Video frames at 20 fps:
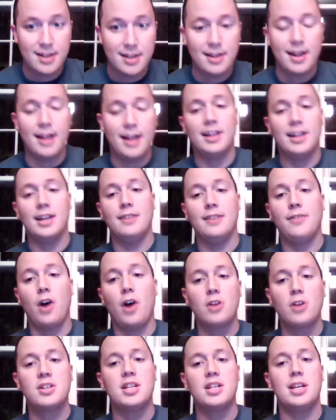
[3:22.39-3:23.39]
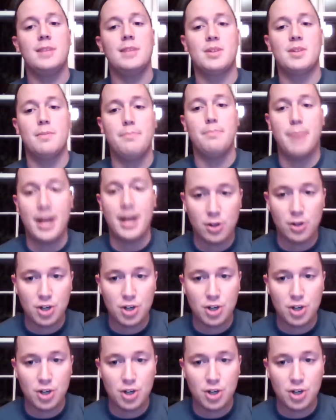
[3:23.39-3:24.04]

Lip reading: and give our teams a better